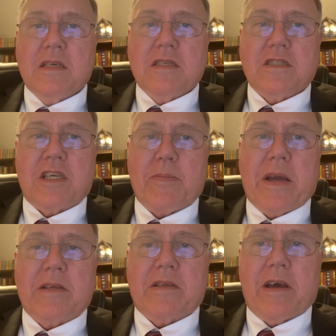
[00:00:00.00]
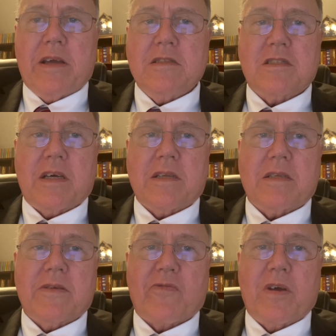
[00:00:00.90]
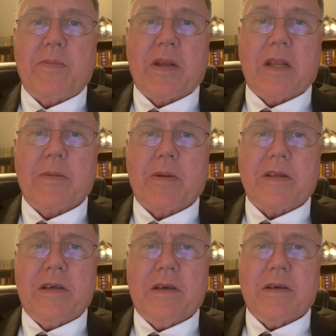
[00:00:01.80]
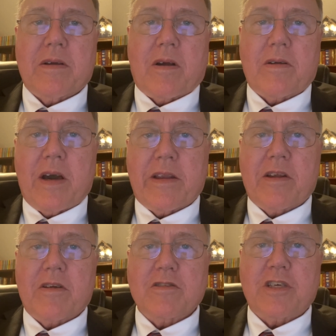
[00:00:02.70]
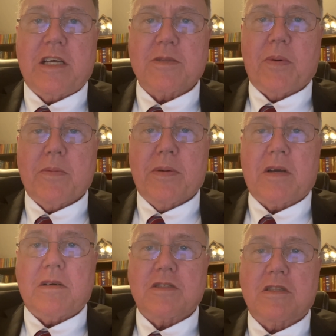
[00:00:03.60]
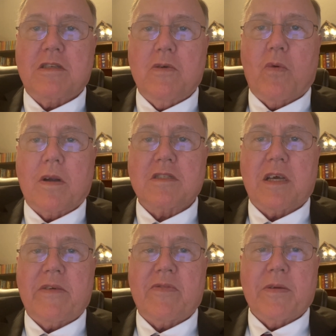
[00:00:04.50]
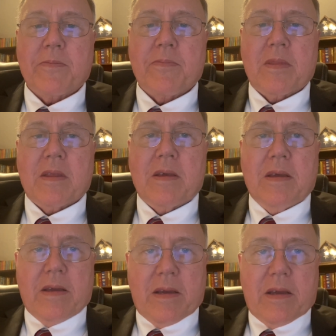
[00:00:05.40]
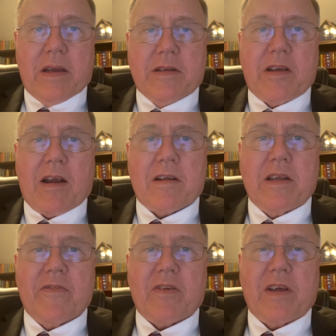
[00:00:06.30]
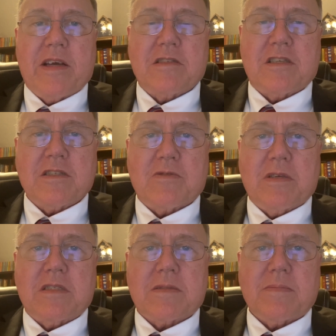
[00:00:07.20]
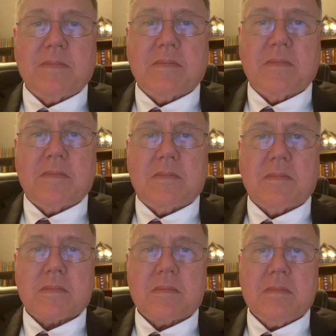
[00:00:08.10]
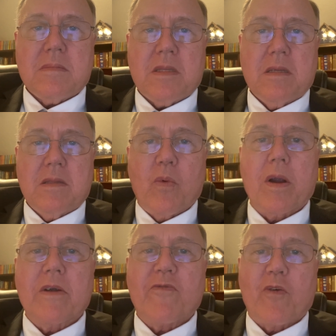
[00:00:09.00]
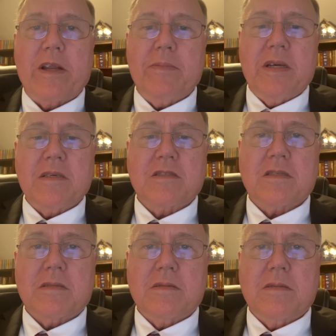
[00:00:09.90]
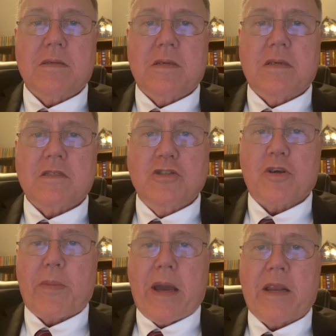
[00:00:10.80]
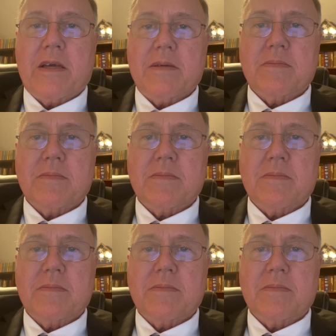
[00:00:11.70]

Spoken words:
She maintains that freedom and liberty are not interchangeable because the two words have entirely different ancestries. The word freedom is Germanic,